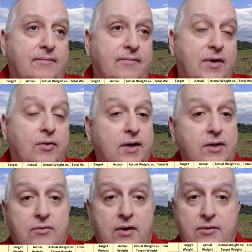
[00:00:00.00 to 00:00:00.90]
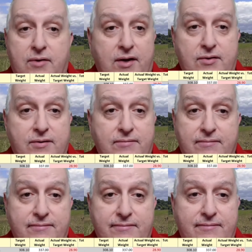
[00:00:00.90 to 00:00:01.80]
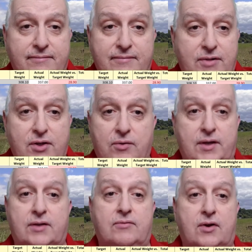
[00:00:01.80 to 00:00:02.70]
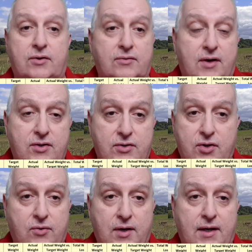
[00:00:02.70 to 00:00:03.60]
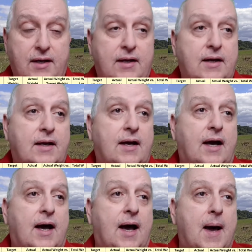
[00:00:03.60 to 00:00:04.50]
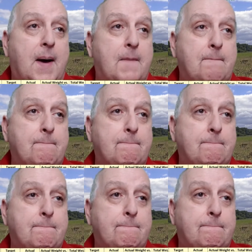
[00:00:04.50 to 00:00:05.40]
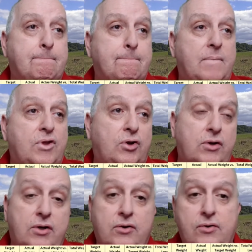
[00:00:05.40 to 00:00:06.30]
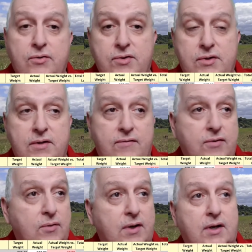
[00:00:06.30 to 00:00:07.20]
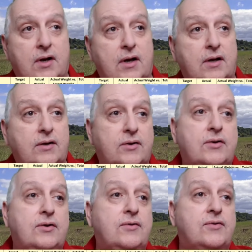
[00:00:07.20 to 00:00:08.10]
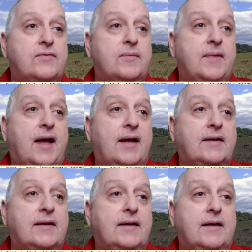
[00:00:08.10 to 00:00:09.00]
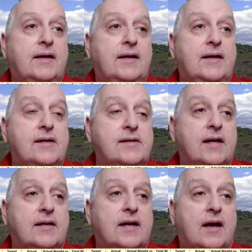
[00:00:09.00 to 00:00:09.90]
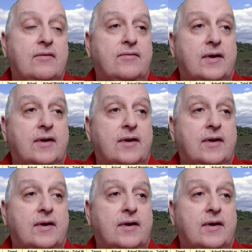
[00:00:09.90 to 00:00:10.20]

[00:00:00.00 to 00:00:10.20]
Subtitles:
Going in the wrong direction. Going in the wrong direction, totally. The good news, if you want to call it good news from that, is that I've